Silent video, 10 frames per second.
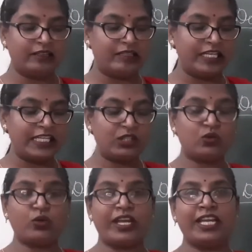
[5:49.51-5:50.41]
these
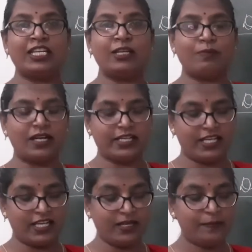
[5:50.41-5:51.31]
to
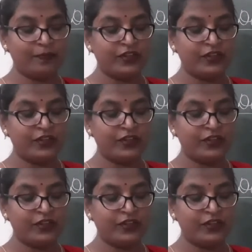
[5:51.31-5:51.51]
anybody,